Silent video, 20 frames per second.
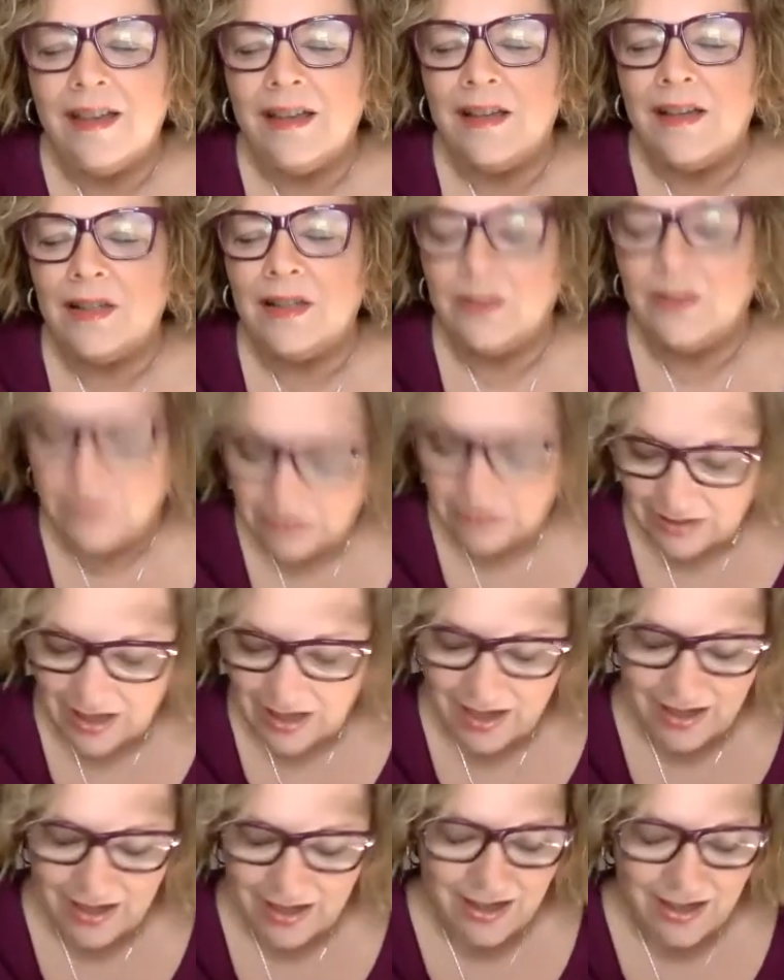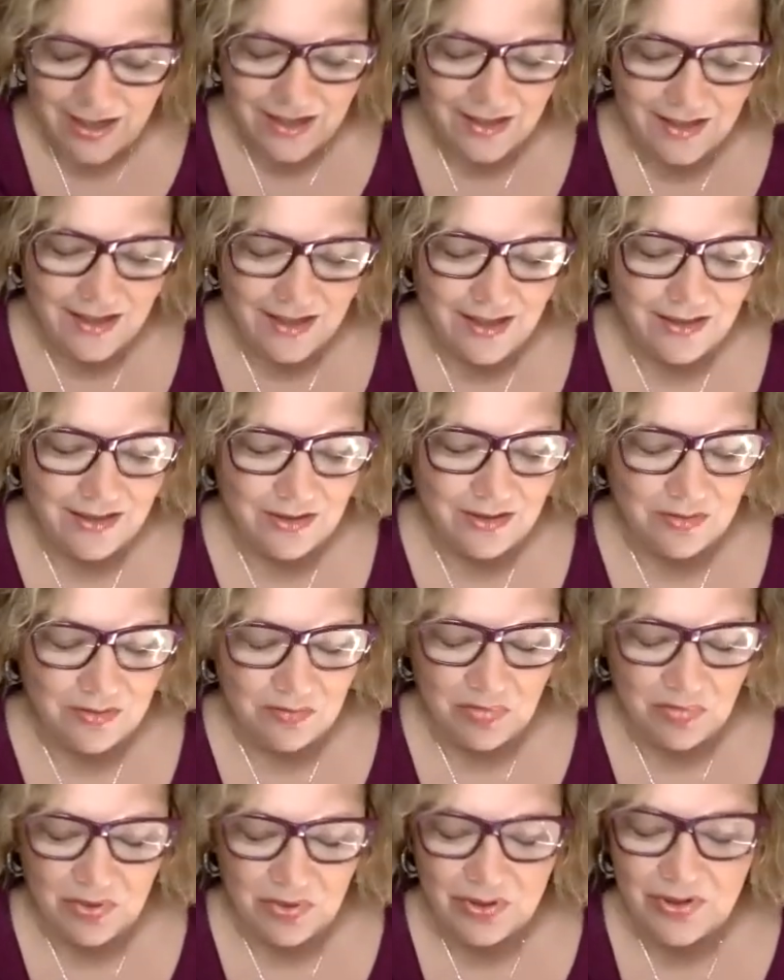of light and
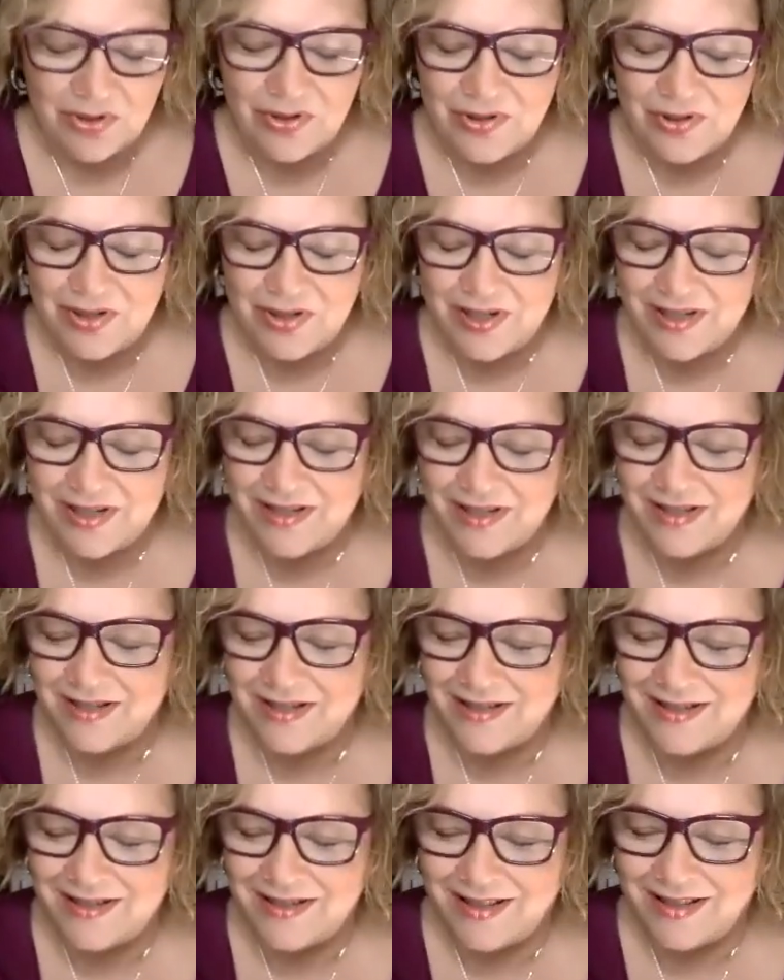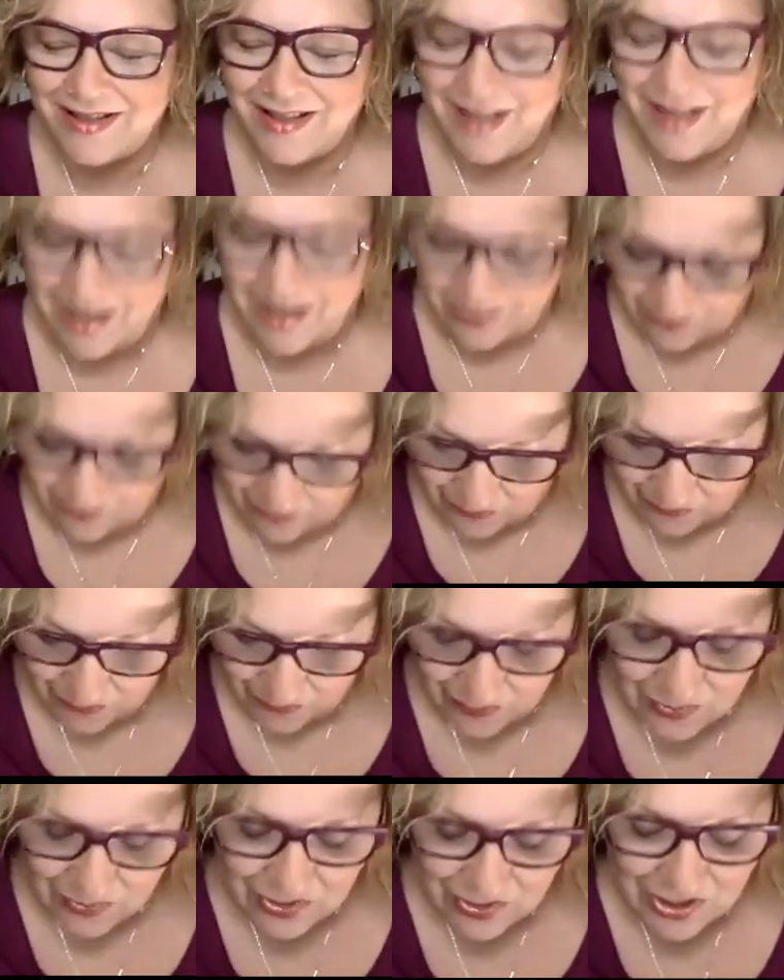unburdened and
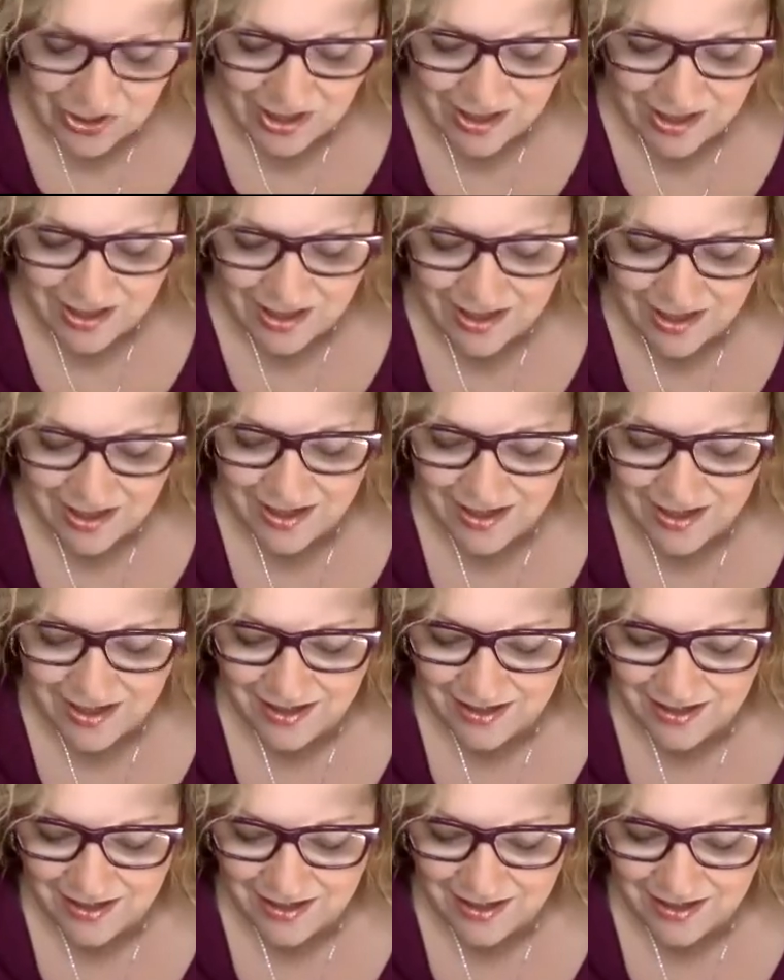free.